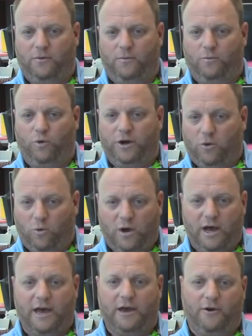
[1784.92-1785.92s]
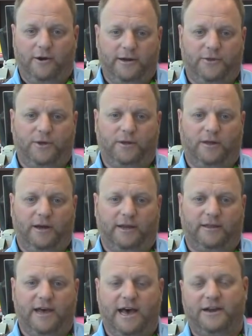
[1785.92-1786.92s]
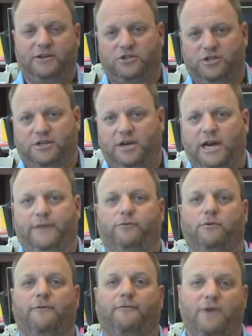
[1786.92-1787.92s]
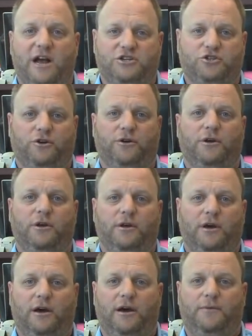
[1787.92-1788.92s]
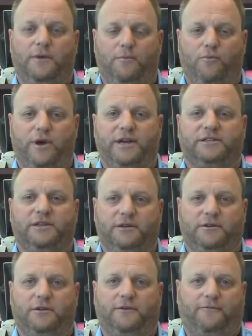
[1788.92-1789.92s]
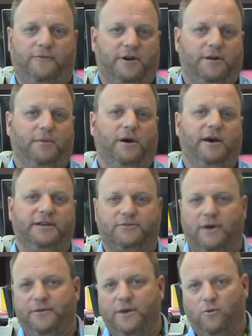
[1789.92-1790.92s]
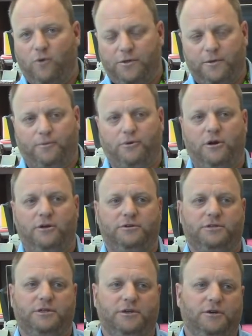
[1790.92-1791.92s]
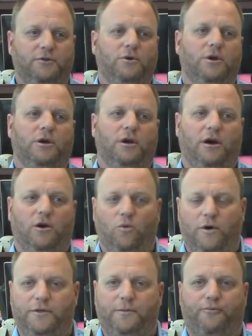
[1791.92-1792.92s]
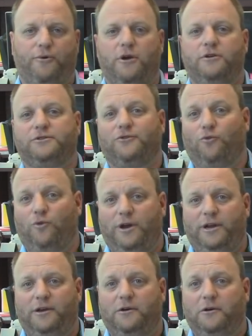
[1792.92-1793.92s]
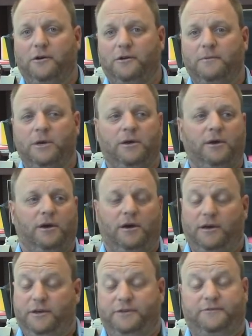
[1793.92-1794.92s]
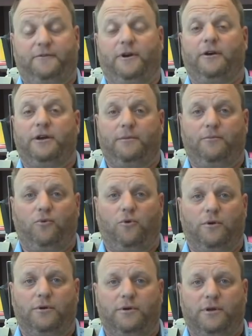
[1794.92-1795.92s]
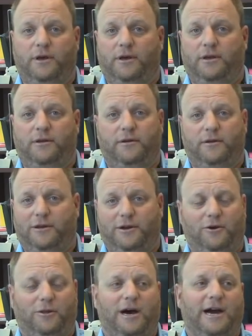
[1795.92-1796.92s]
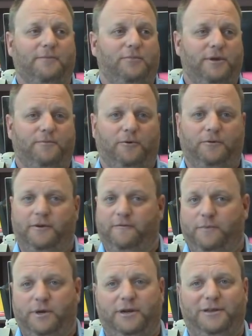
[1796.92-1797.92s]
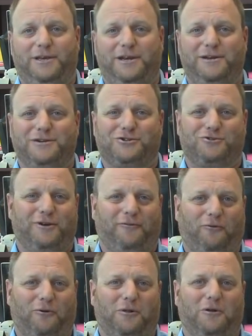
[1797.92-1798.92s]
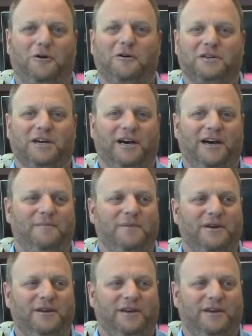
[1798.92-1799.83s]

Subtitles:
went away or anything like that. It's just kind of a refresher that brings it to the front of mind. So I think what the pros do, what the pros are winning on, is very important. And, you know, a lot of people that have been in the industry for a long time